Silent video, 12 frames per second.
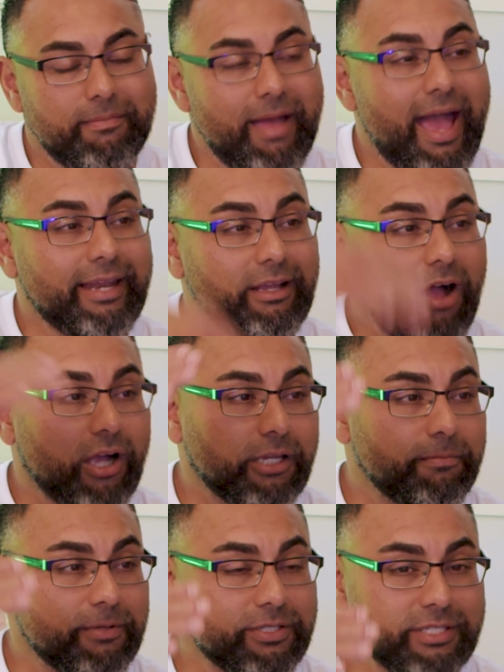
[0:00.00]
up adding
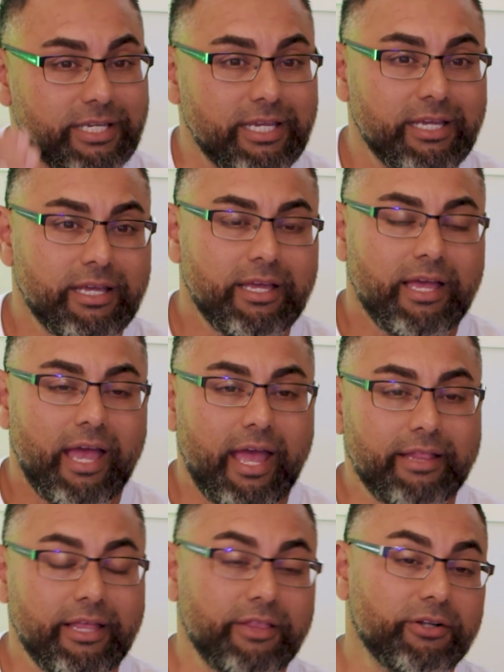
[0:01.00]
occupancy.
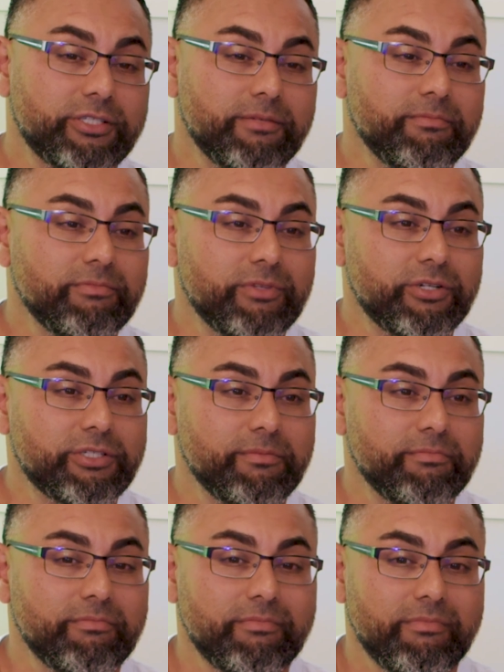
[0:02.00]
And then
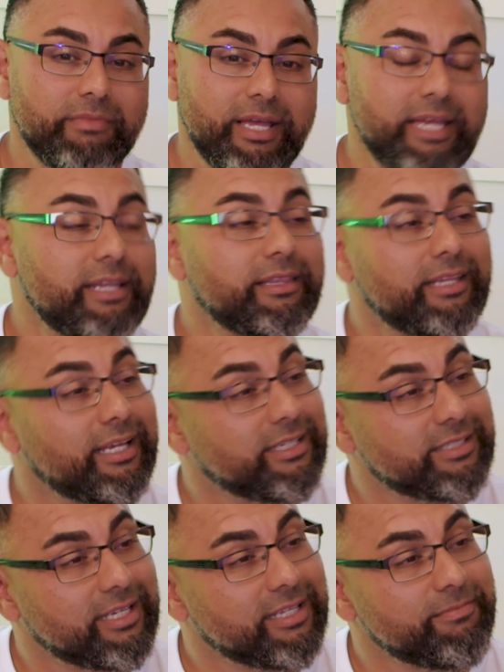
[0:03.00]
some hidden
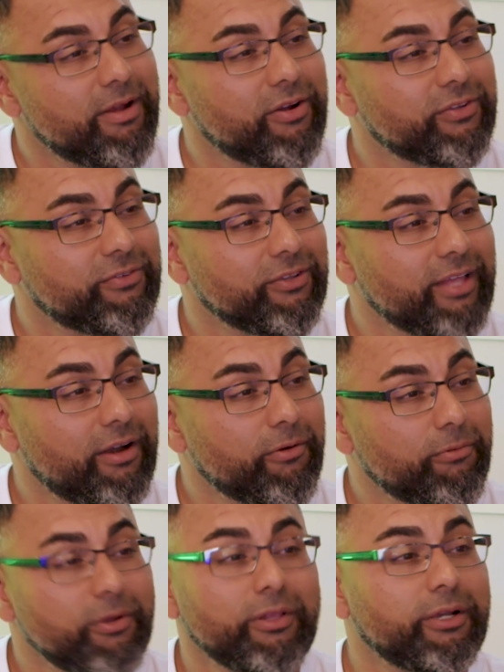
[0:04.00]
things in Marysville that are
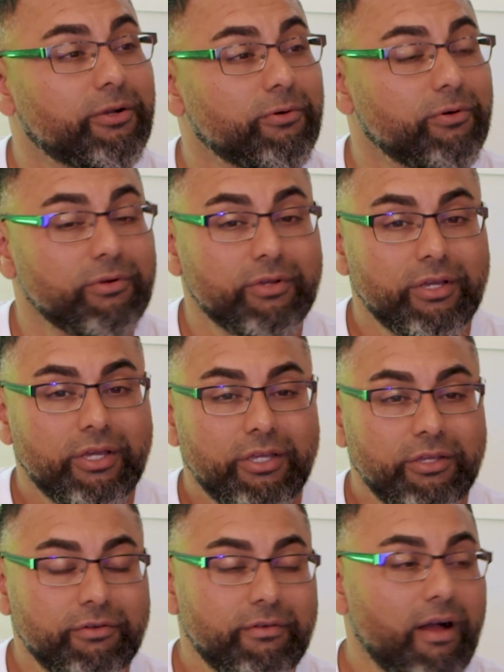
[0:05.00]
really cool.
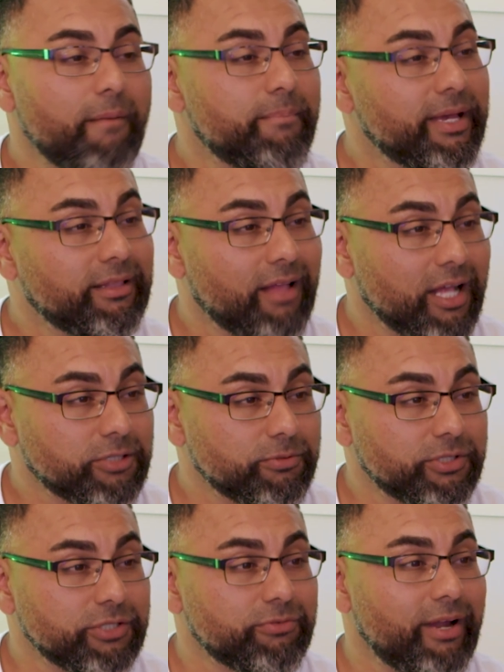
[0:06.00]
You've got Big Lots,
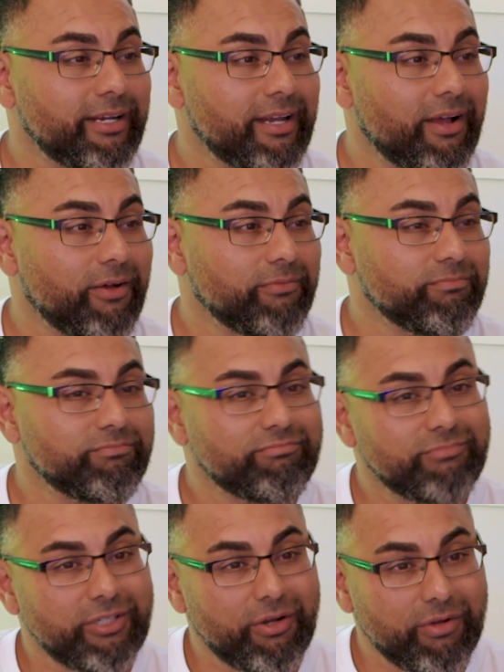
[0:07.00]
which is right now,
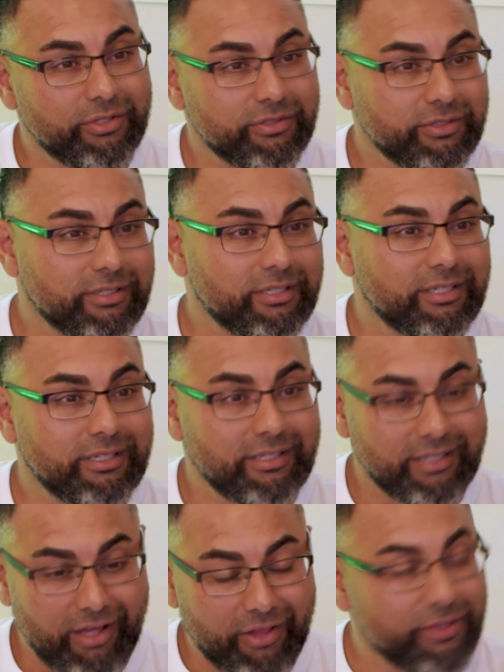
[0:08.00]
you know,
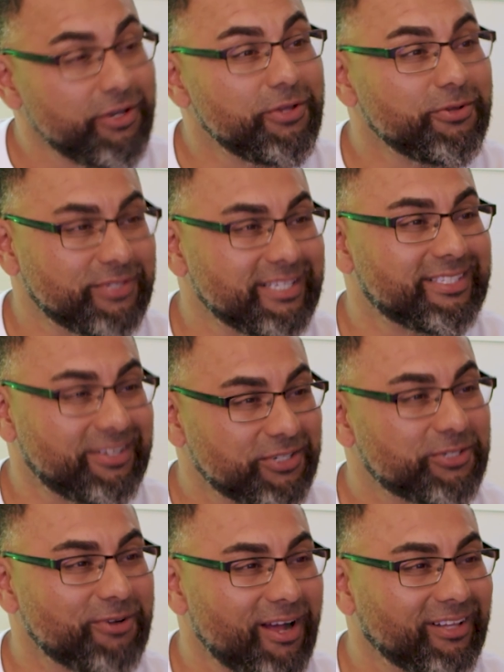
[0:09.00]
the news is they're
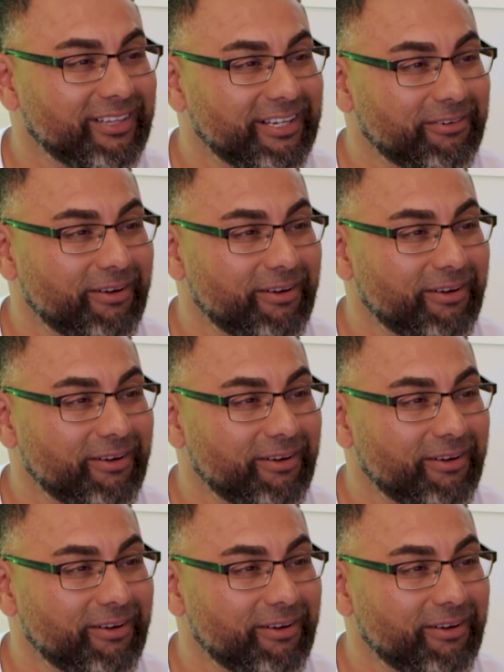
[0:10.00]
struggling,